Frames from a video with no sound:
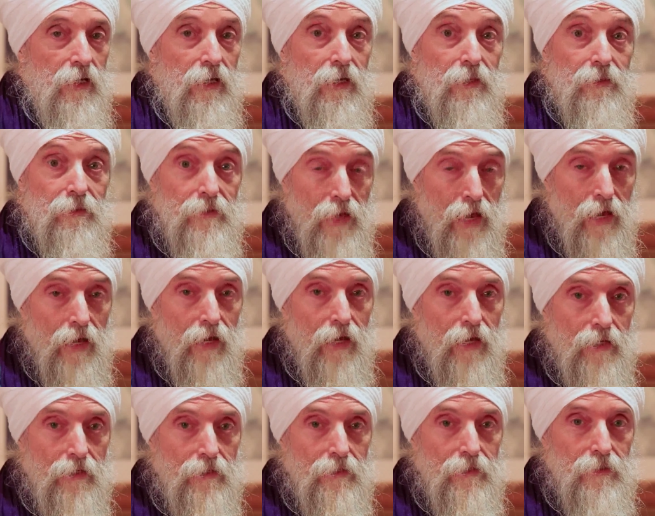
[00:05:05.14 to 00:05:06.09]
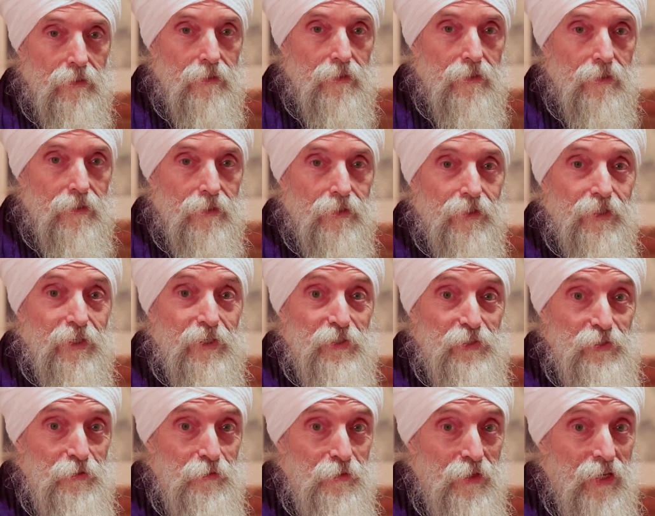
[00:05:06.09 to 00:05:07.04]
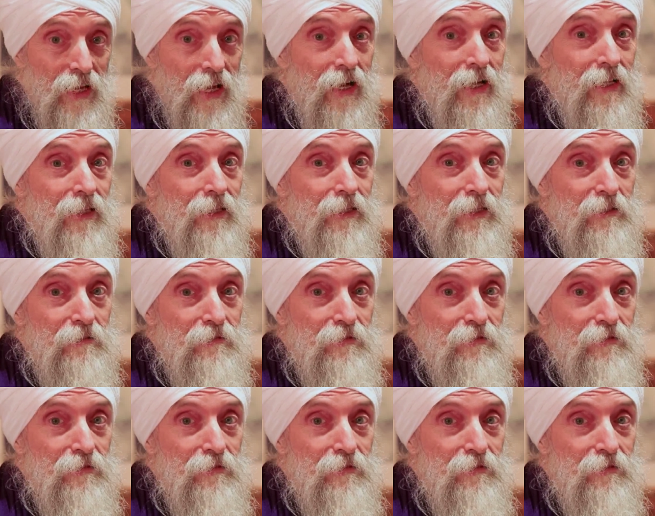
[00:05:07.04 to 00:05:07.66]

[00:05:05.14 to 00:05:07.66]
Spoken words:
And that is the reality